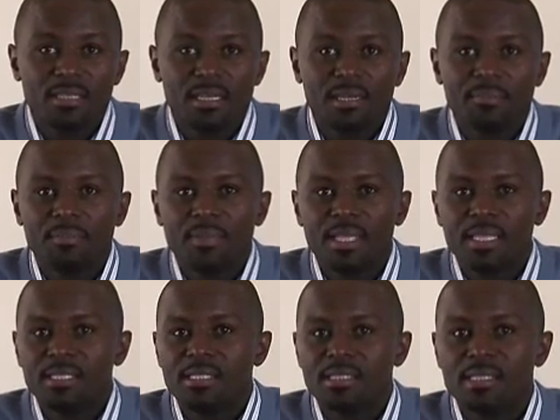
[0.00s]
and
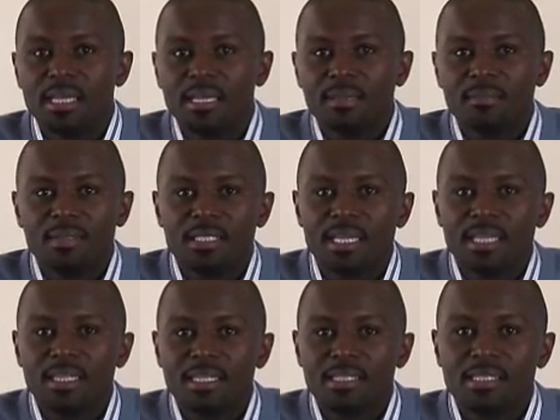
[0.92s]
this
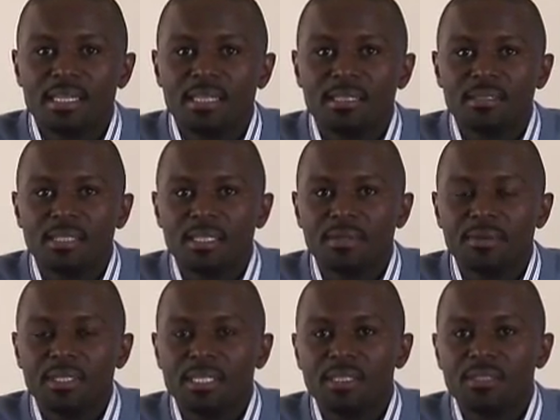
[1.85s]
idea is then
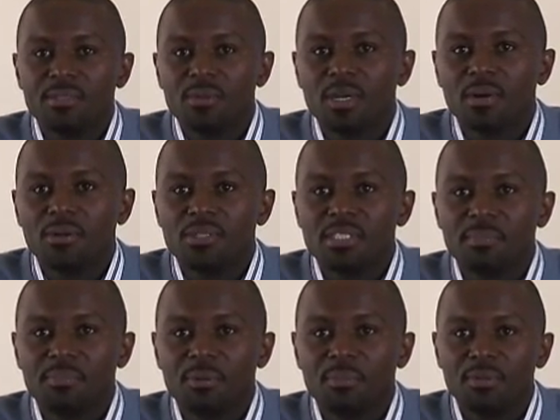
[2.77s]
generated into a
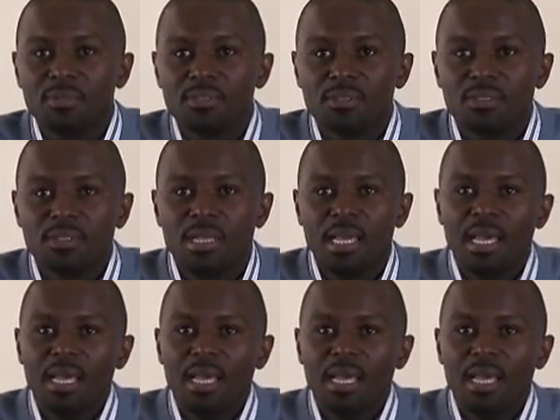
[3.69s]
concept proposal.